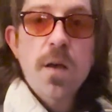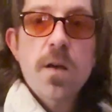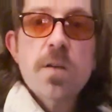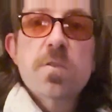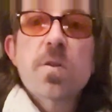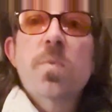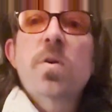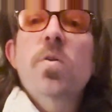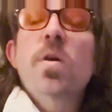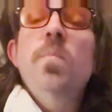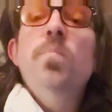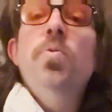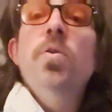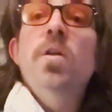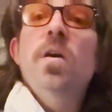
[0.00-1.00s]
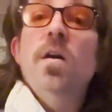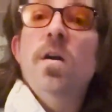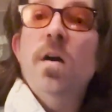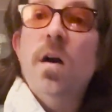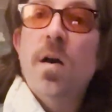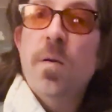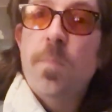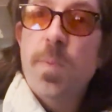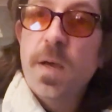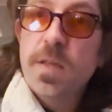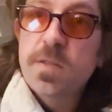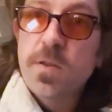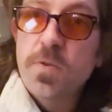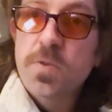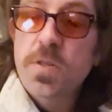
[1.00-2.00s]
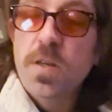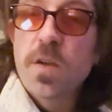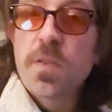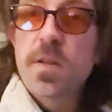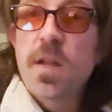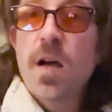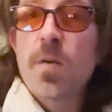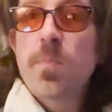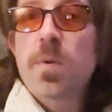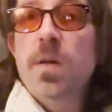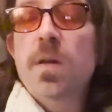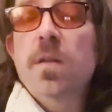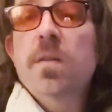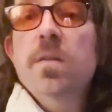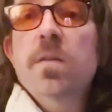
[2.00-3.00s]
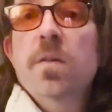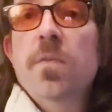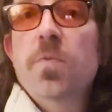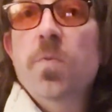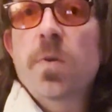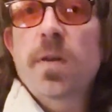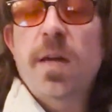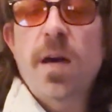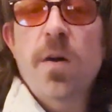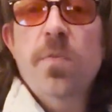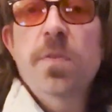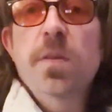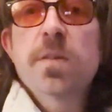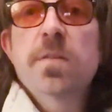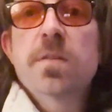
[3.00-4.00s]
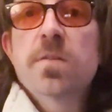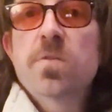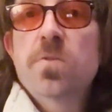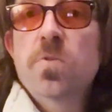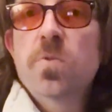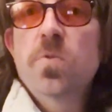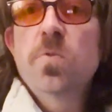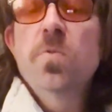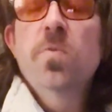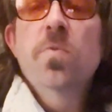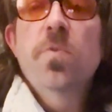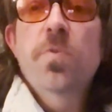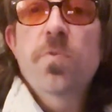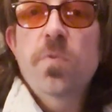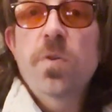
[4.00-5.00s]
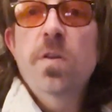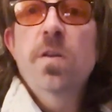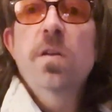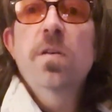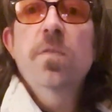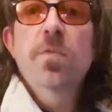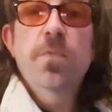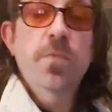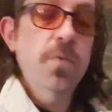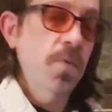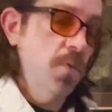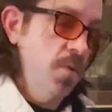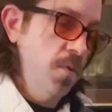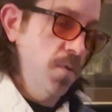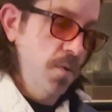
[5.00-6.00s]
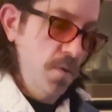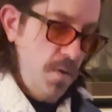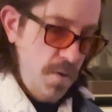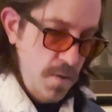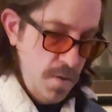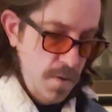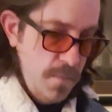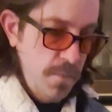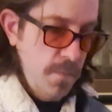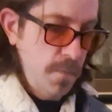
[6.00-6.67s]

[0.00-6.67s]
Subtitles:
So I'm going to go ahead and put a bass note G on the downbeat. If you want to count this, it's 2, 3, 4, dum.